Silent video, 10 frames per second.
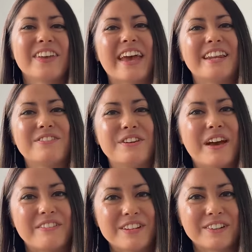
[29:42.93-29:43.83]
And if you
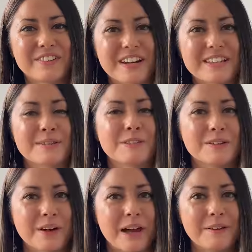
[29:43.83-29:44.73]
haven't already
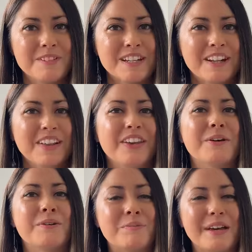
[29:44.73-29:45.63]
subscribed, it
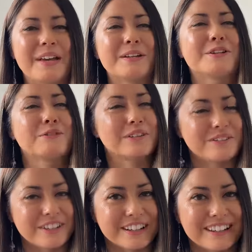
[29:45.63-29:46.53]
would be
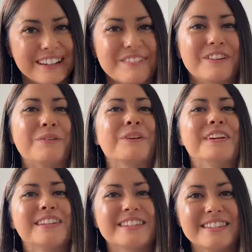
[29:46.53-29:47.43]
terrific if you would
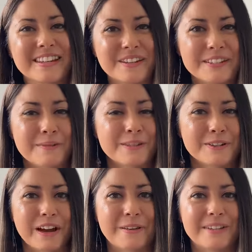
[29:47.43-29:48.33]
consider
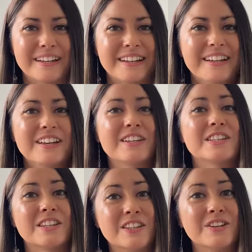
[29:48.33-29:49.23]
subscribing
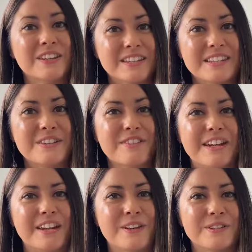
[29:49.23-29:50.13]
so that you can see
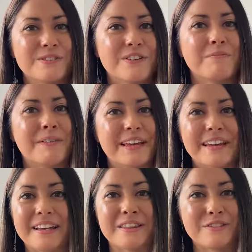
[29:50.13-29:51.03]
videos from
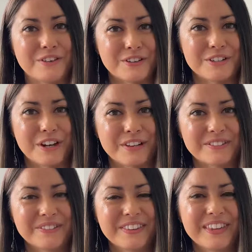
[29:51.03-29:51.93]
me in the future.
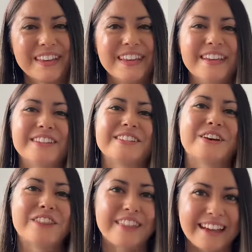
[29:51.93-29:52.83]

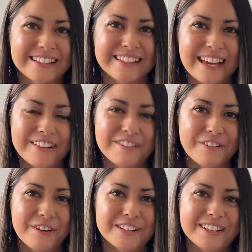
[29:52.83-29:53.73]
So thanks again for
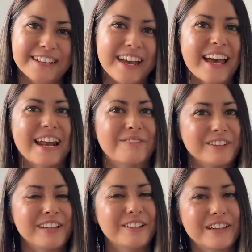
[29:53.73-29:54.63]
watching and I'm
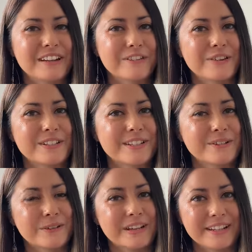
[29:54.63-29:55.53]
really looking forward to
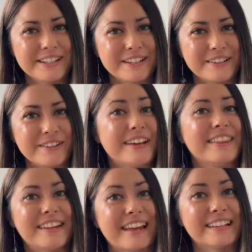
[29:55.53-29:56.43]
talking to you in
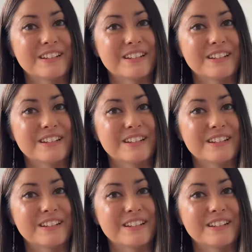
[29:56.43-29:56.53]
the next